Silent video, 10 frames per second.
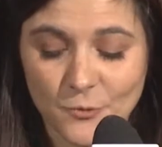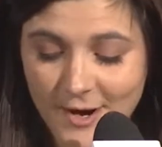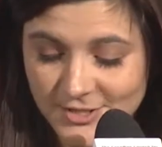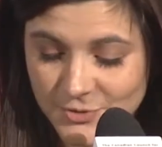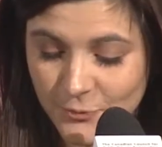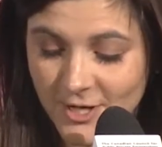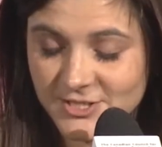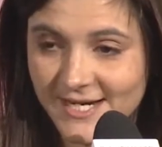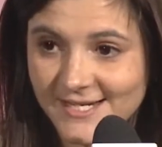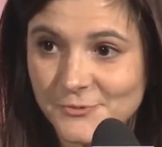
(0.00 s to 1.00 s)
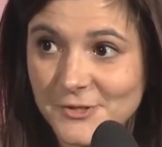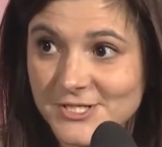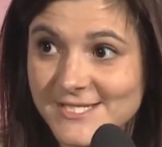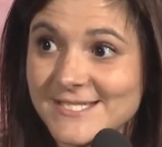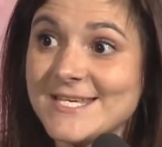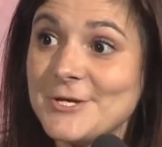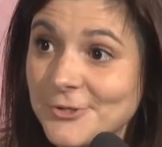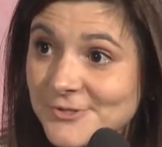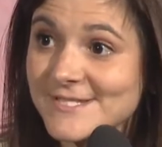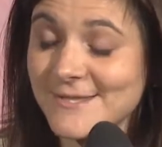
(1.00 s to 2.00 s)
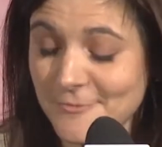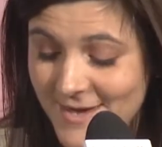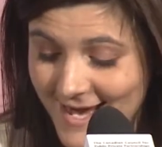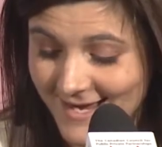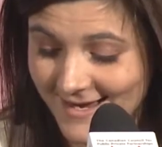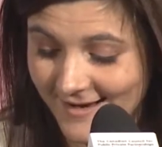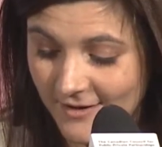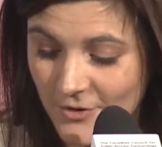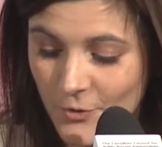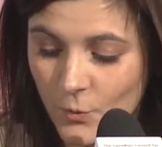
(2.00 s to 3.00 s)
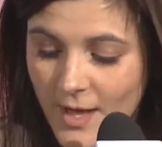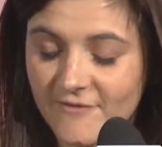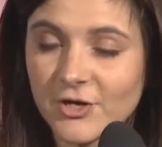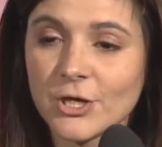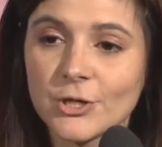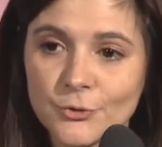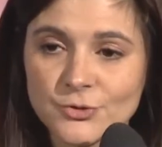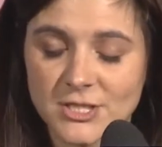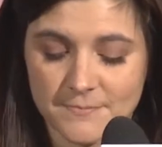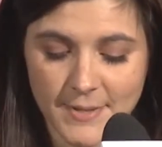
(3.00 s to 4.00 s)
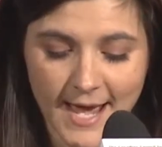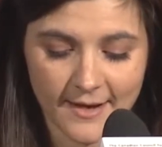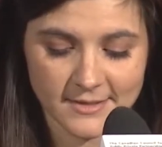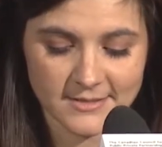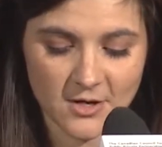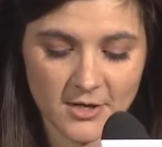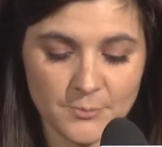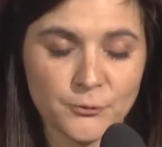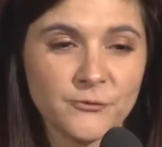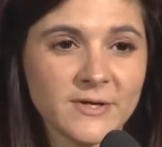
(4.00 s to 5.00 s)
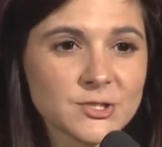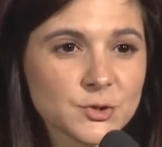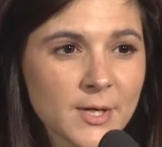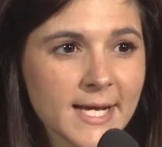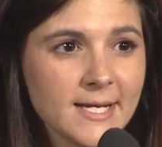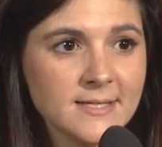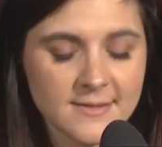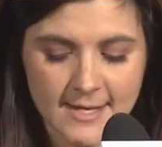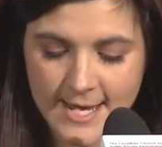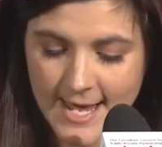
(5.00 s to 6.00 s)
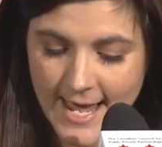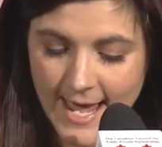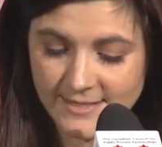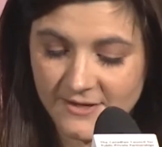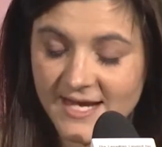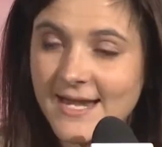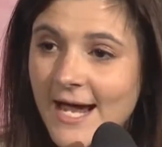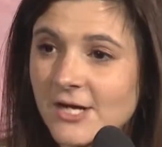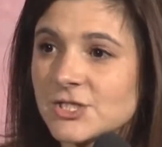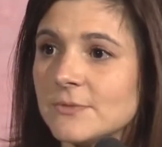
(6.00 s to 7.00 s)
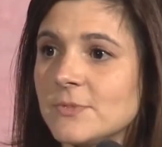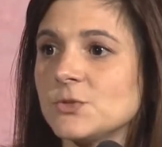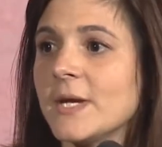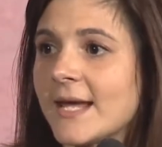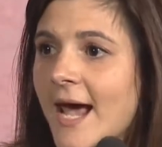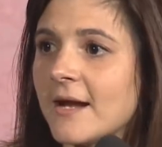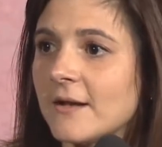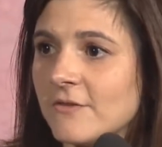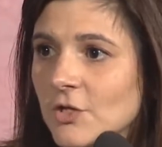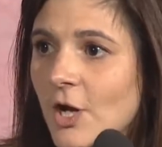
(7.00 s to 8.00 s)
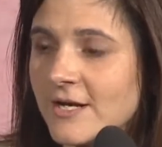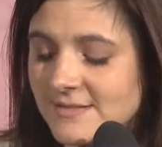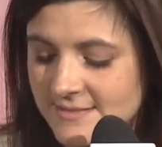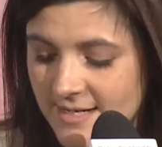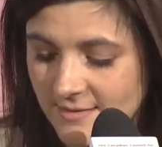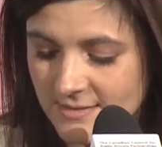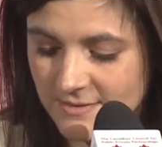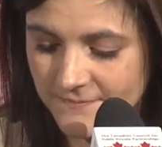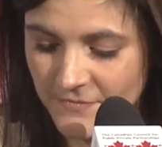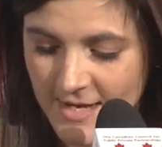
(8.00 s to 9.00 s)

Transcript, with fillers: watched project, which is years in the making, will have a huge impact on improving trade and the connection between Canada and the United States.